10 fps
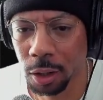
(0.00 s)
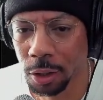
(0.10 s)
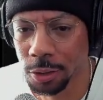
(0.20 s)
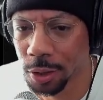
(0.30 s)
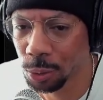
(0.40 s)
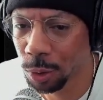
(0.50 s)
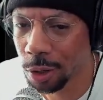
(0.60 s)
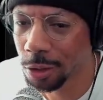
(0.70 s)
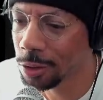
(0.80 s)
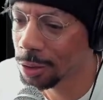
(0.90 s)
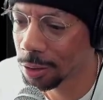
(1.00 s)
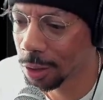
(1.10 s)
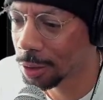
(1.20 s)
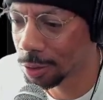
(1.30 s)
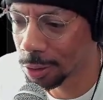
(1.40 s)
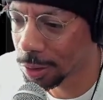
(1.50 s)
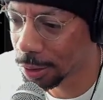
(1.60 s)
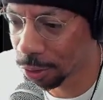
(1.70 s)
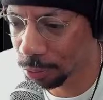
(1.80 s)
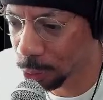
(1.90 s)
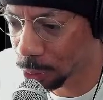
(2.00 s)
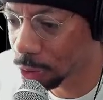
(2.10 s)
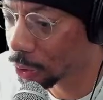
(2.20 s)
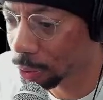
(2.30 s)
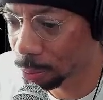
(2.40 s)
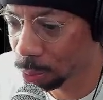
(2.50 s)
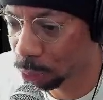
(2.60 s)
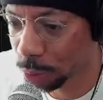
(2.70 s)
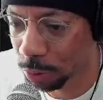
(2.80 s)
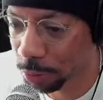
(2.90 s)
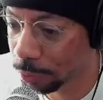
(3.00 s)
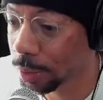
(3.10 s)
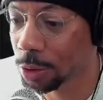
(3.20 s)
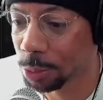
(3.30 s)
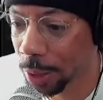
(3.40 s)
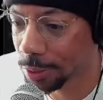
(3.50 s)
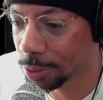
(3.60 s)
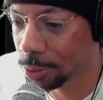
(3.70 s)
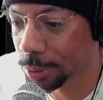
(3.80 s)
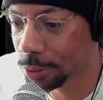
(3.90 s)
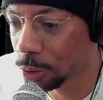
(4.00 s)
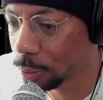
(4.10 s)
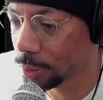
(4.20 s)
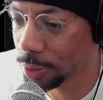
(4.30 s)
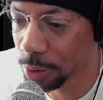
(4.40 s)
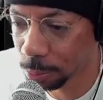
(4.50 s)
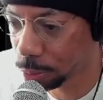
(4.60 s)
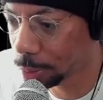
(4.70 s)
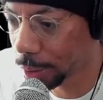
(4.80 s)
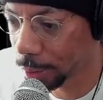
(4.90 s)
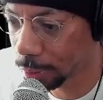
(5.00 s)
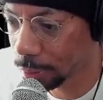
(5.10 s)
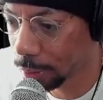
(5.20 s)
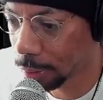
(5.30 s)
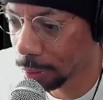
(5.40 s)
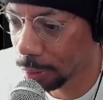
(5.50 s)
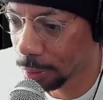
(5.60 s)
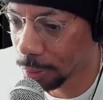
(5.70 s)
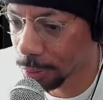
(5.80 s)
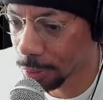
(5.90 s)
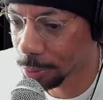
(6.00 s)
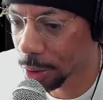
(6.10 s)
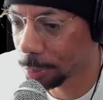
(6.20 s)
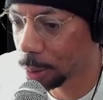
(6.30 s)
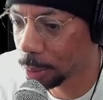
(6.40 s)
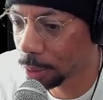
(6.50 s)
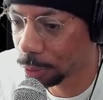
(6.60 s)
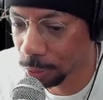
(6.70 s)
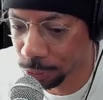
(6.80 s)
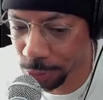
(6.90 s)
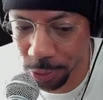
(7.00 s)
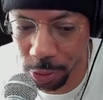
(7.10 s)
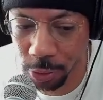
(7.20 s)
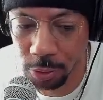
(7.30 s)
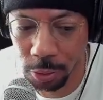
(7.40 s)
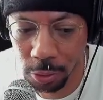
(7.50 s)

Zen world is again still focused on whatever the fuck this price is doing. So we're seeing a pullback. Stop talking about Bitcoin for a second.